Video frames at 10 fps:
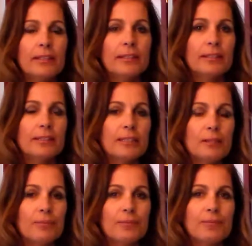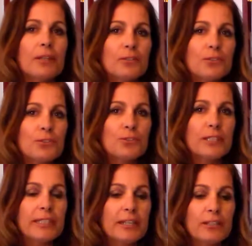and
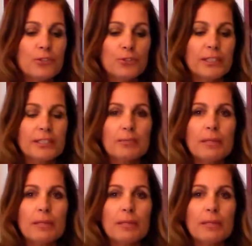strung out in drugs,